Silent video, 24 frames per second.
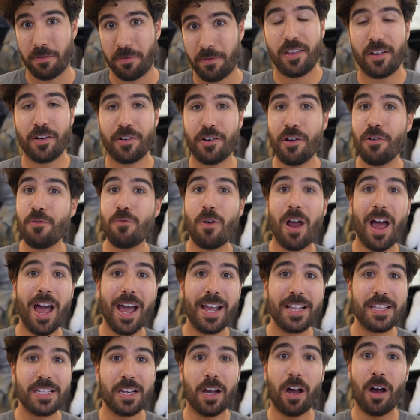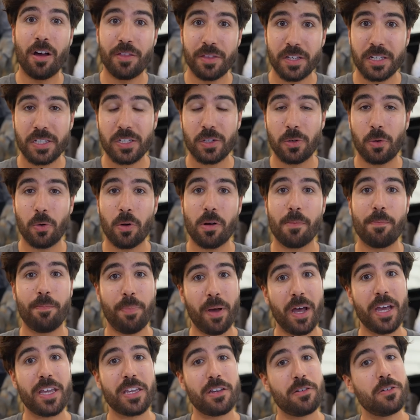There are no rides on this tour,
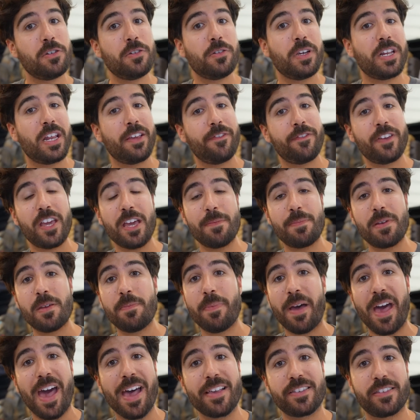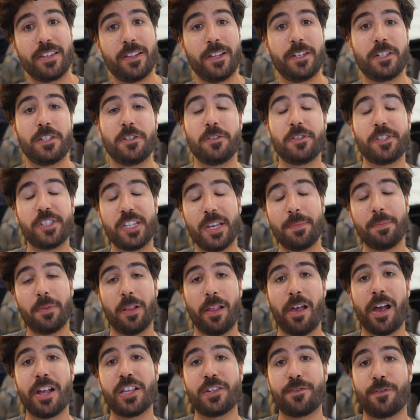but you do get a VIP pass that lets you skip the
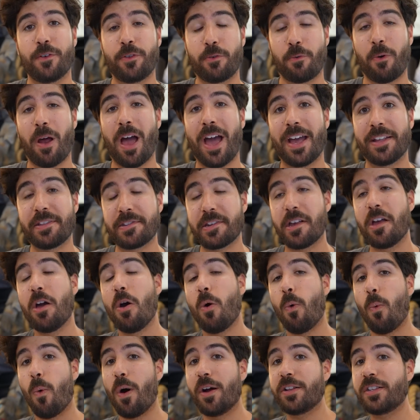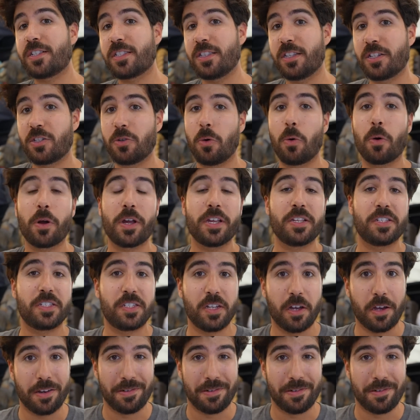lines for the rides once the tour is done.